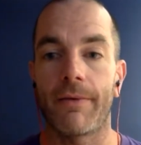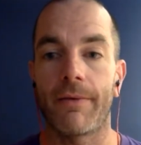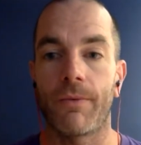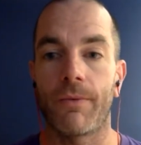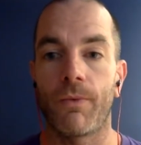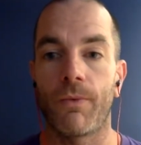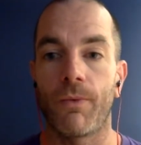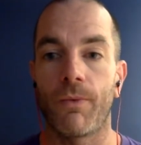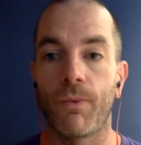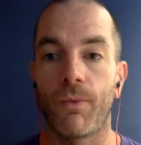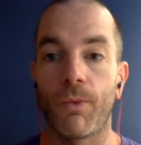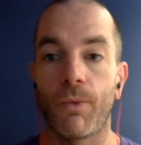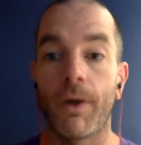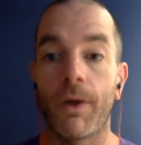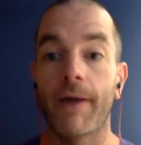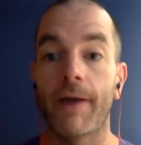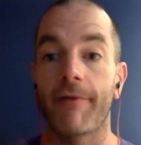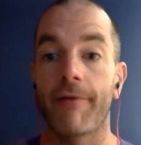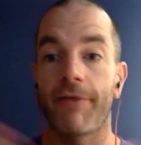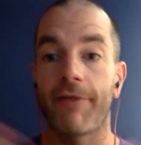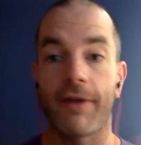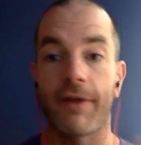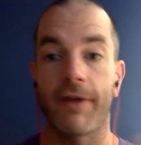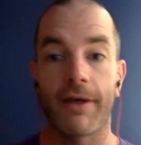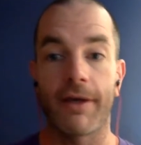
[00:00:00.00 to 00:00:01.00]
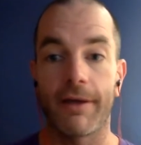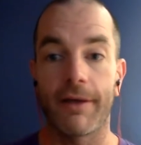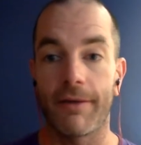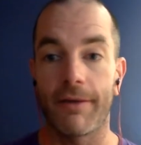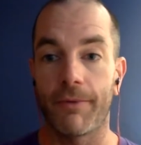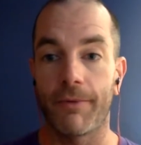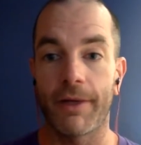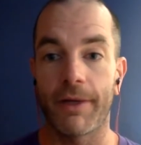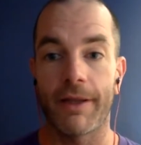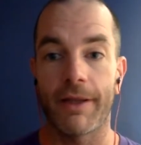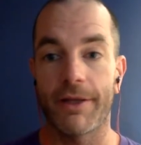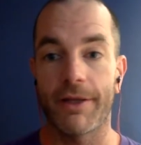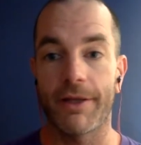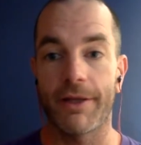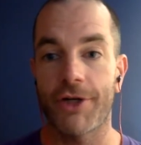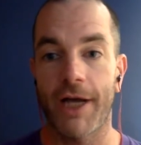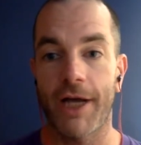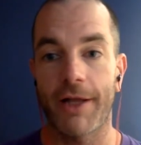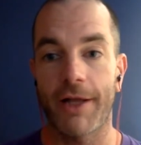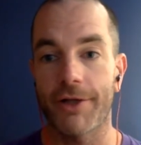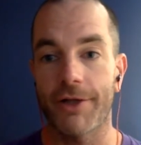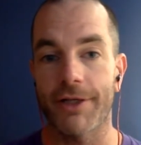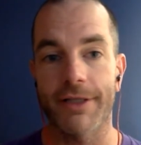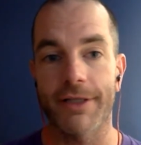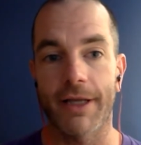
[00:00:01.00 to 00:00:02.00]
one of the
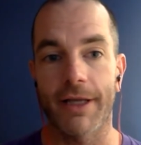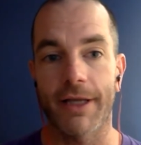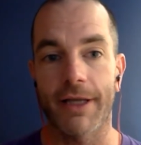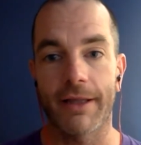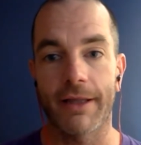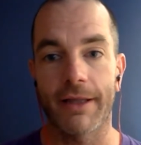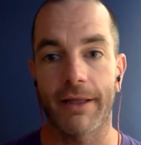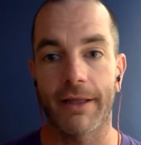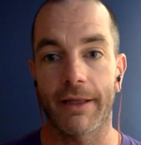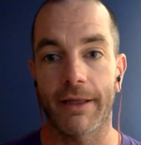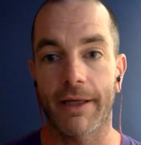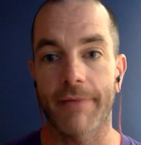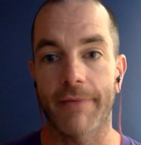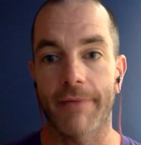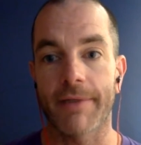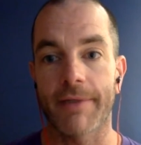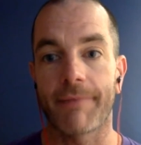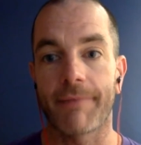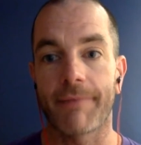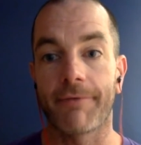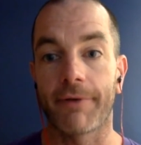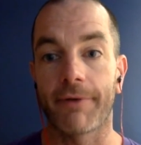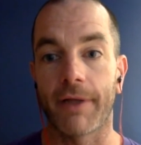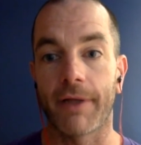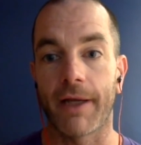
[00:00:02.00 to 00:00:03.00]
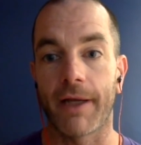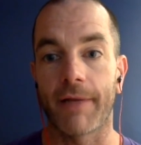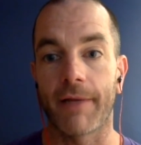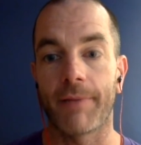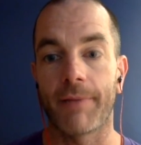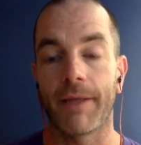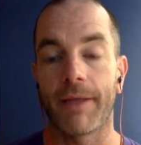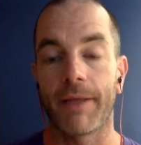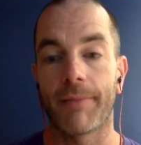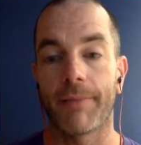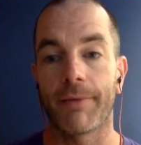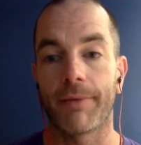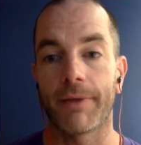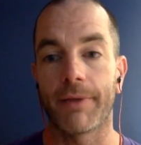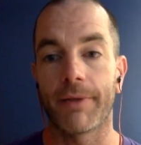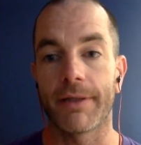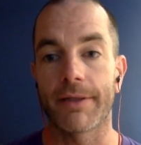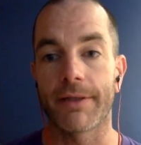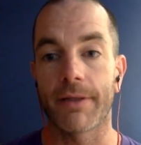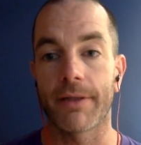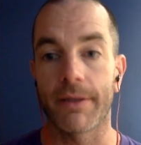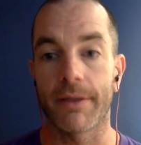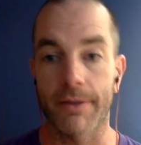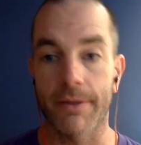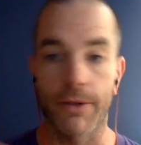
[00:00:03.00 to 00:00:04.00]
challenges that I think that comes up for a lot of people is